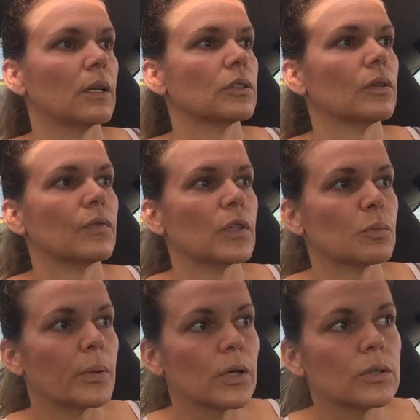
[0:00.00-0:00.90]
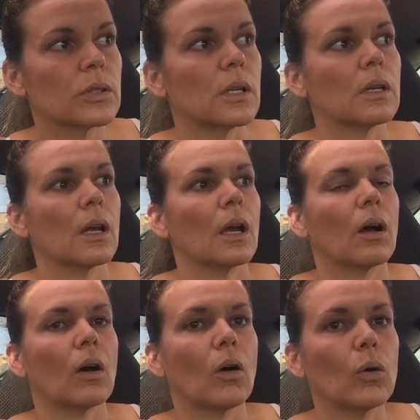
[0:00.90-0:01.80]
So if this person
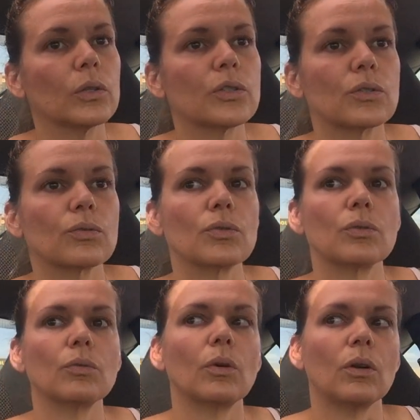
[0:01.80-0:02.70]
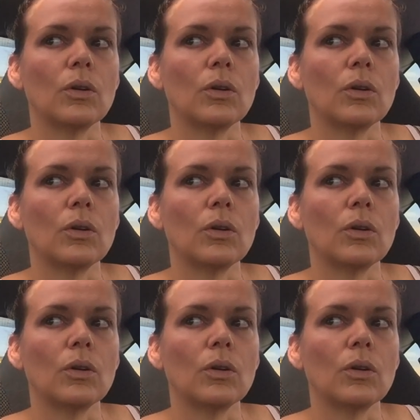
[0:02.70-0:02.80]
holds true,